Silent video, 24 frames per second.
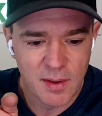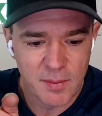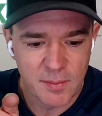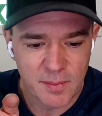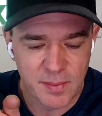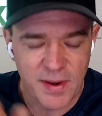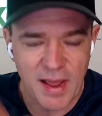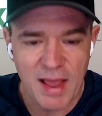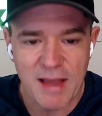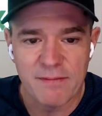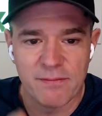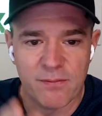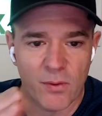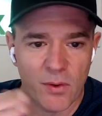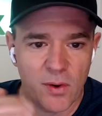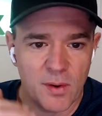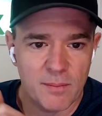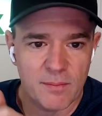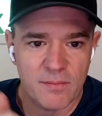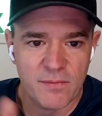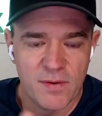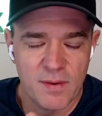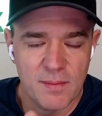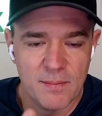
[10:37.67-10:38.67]

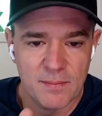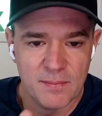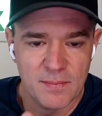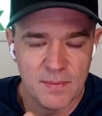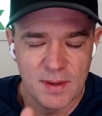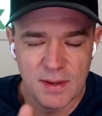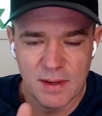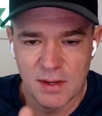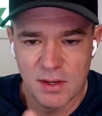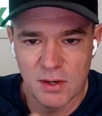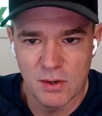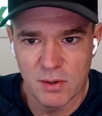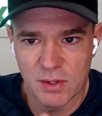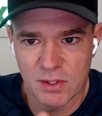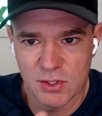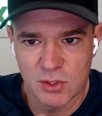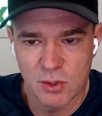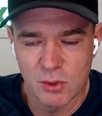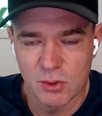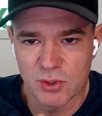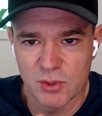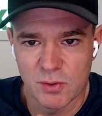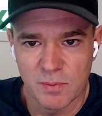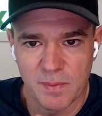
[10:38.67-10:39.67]
platform from, a
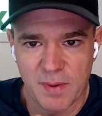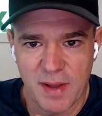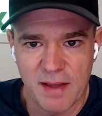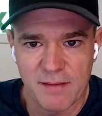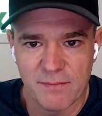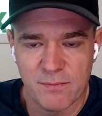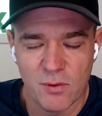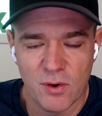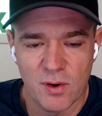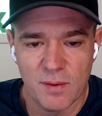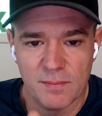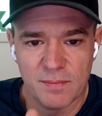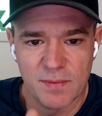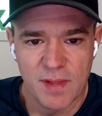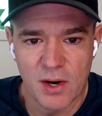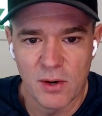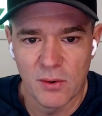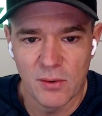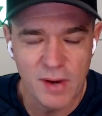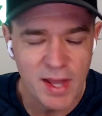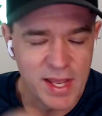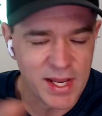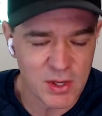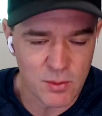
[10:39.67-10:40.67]
social platform. They
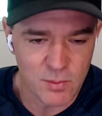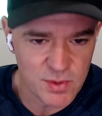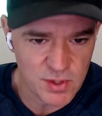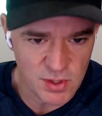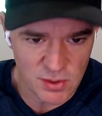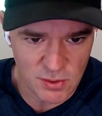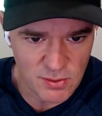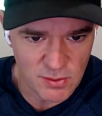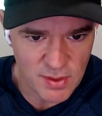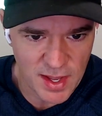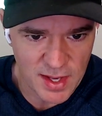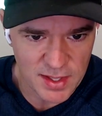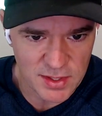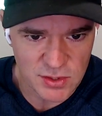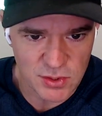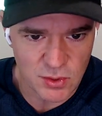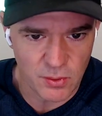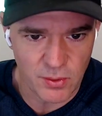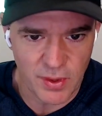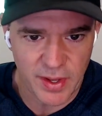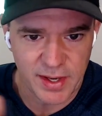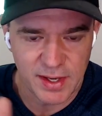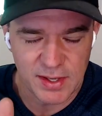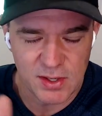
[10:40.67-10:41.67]
don't like it when you do that.
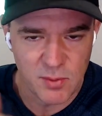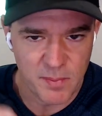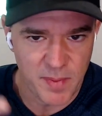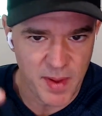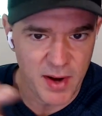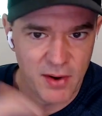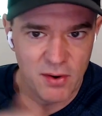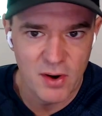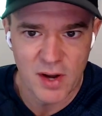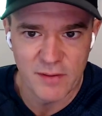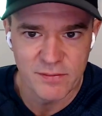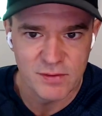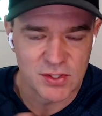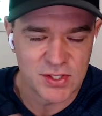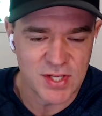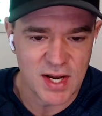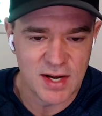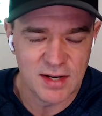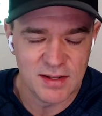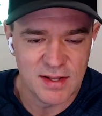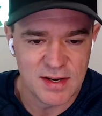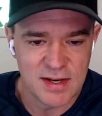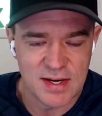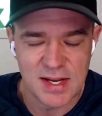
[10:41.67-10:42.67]
So you're better off to send
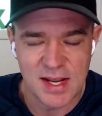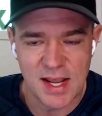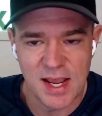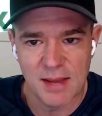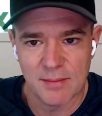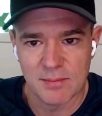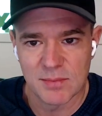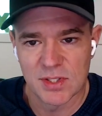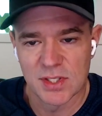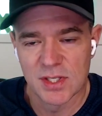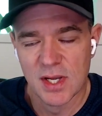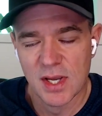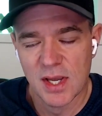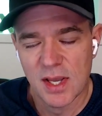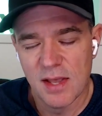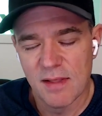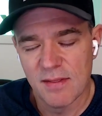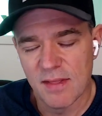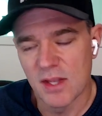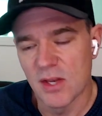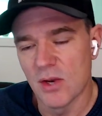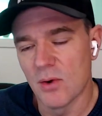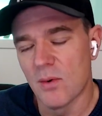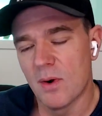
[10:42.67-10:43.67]
it in the DMs
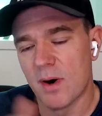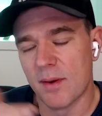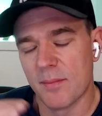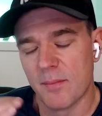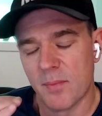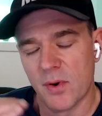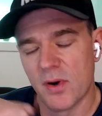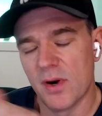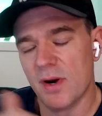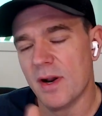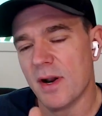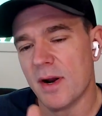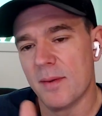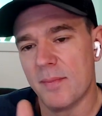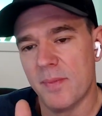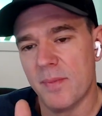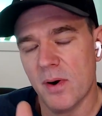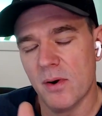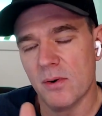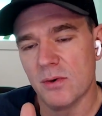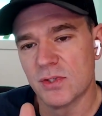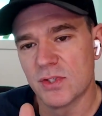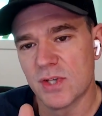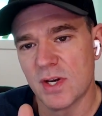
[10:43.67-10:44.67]
than you are to put it on a
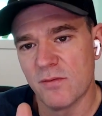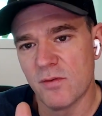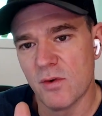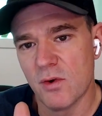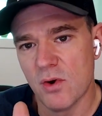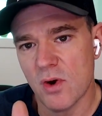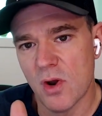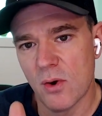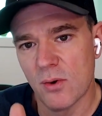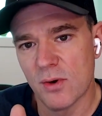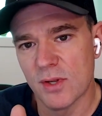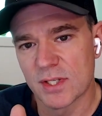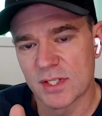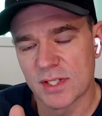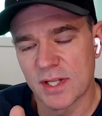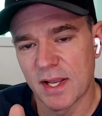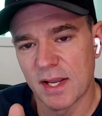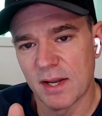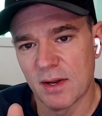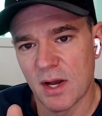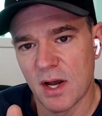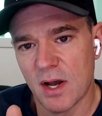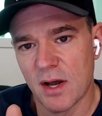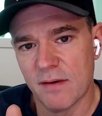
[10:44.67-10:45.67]
post. And if you notice,
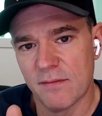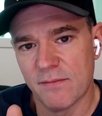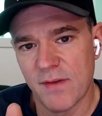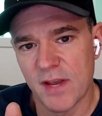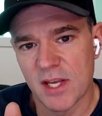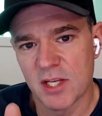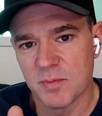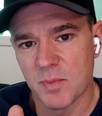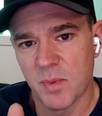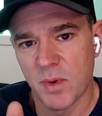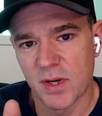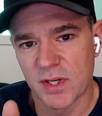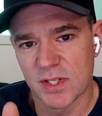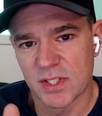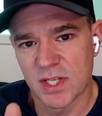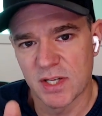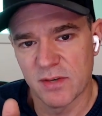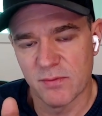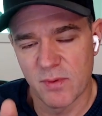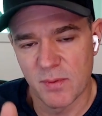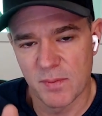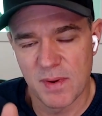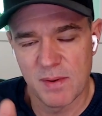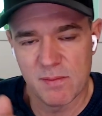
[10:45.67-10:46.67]
on Facebook and
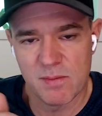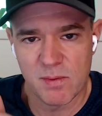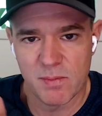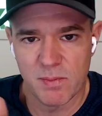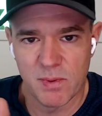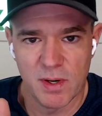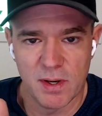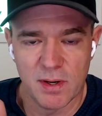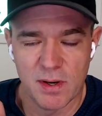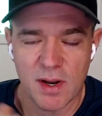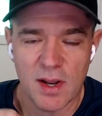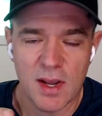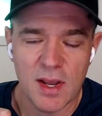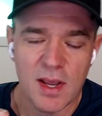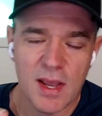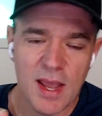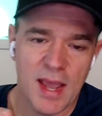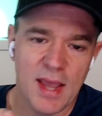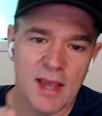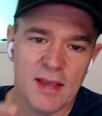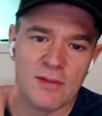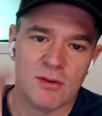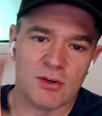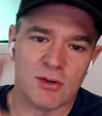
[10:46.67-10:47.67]
stuff, when people put,
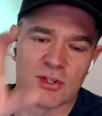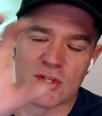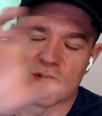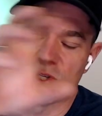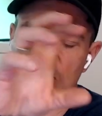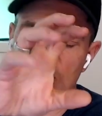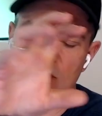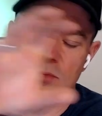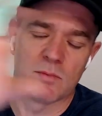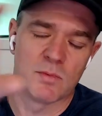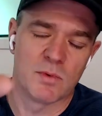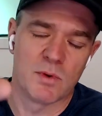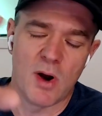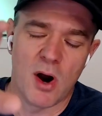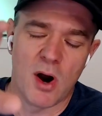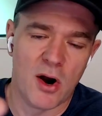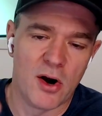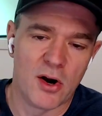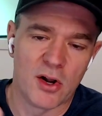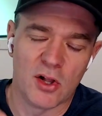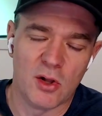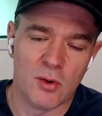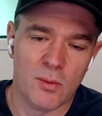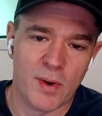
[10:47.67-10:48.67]
hey, there's this
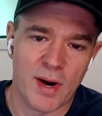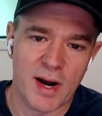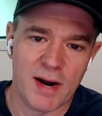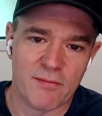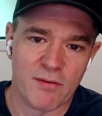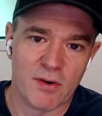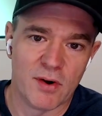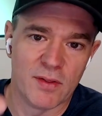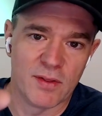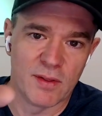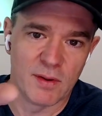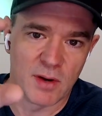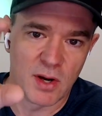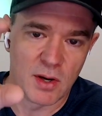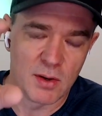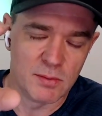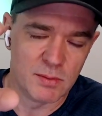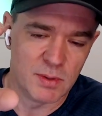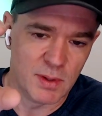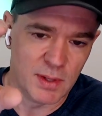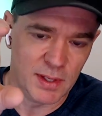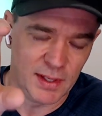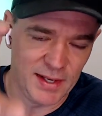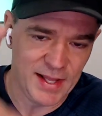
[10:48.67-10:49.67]
article, whatever,
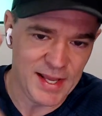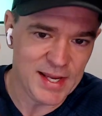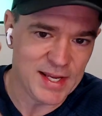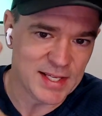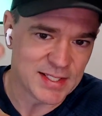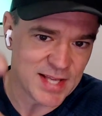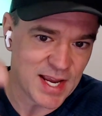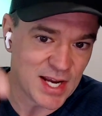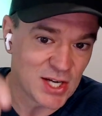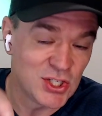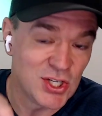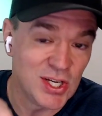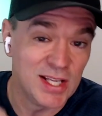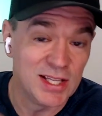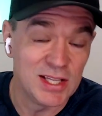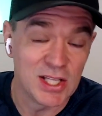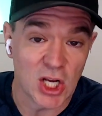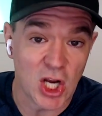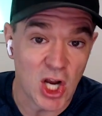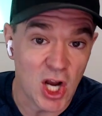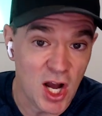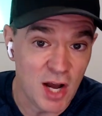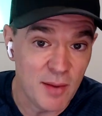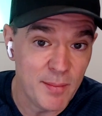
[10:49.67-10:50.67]
the link is actually in the
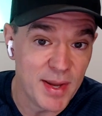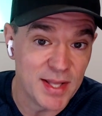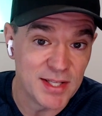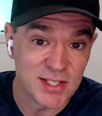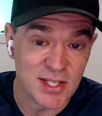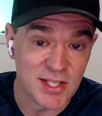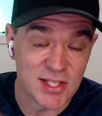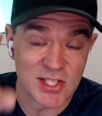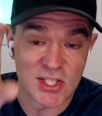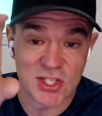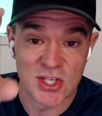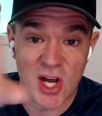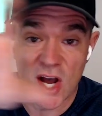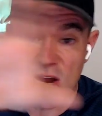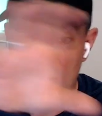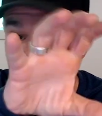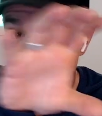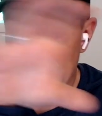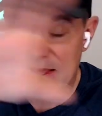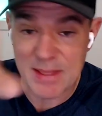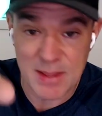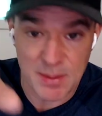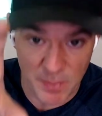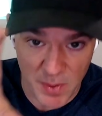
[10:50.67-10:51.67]
comments. It's not
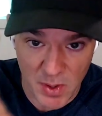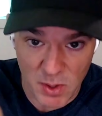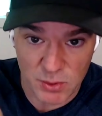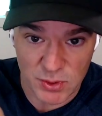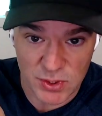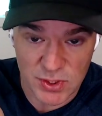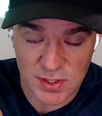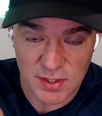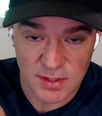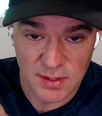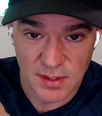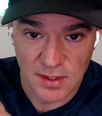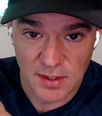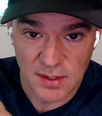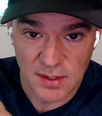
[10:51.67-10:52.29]
in the post,